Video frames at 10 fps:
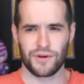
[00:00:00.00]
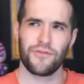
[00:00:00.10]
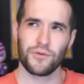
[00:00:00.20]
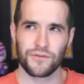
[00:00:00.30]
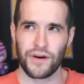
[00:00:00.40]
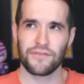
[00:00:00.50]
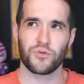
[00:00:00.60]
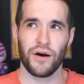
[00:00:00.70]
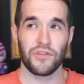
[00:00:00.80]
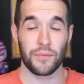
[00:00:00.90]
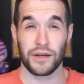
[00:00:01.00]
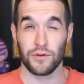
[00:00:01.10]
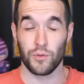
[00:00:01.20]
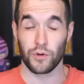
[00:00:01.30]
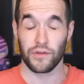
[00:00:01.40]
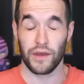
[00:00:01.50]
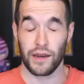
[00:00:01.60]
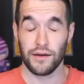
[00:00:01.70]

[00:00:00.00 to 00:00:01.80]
But if it was 512, they might do more than that.